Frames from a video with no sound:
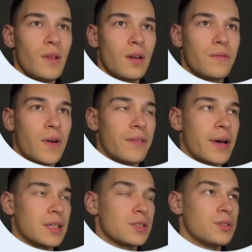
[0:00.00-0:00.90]

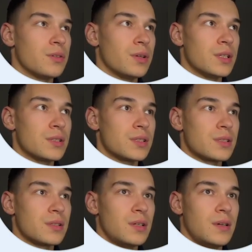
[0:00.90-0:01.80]
5x on new audience.
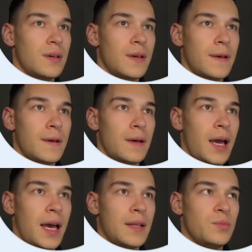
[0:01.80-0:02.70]

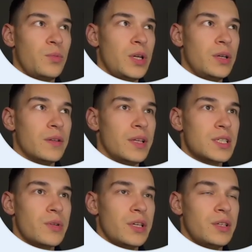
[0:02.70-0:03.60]
And
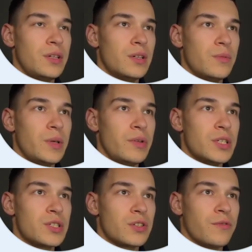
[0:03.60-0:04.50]
this year we
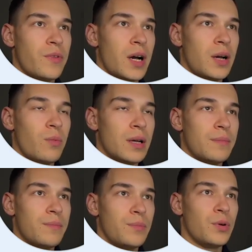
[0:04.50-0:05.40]
reached so far
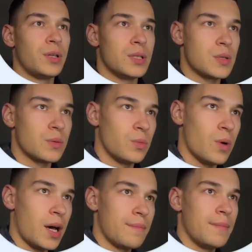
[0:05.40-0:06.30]

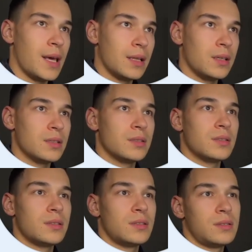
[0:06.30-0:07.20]
1.1 million
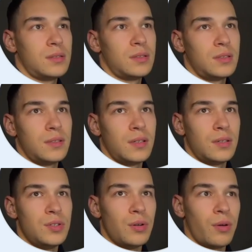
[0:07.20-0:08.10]

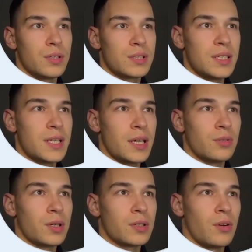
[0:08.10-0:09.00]
new audience. Let's take a
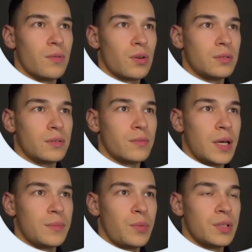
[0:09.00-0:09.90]
look at overall
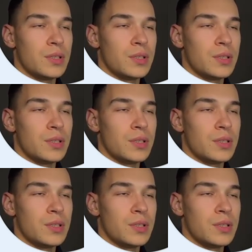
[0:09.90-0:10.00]
1.1